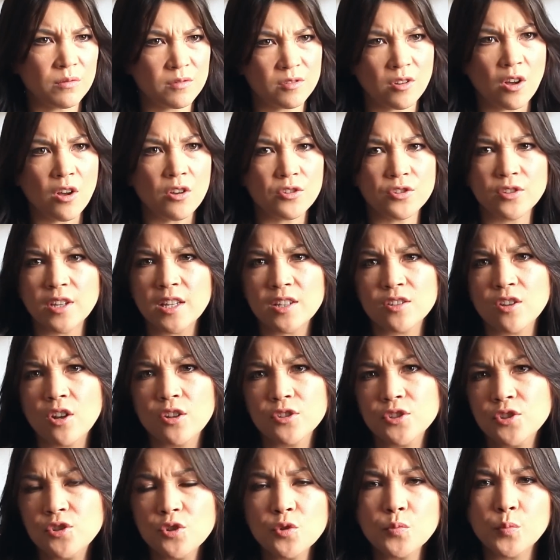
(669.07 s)
It's
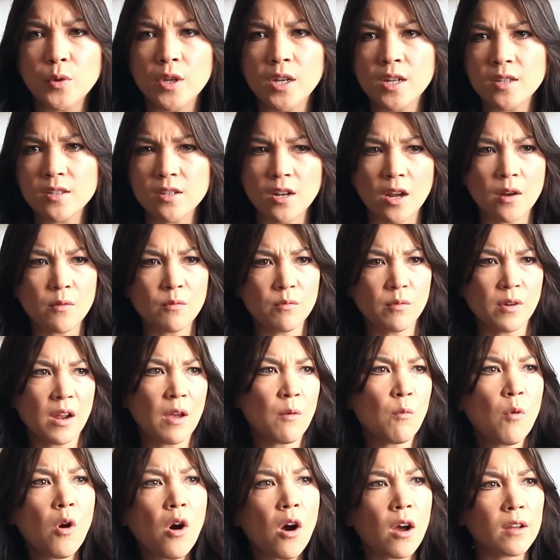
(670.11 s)
all stupid. It's not what
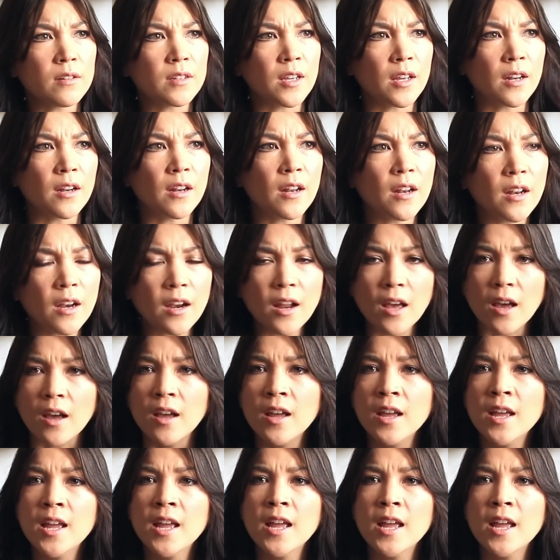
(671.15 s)
I want. Da da da da da.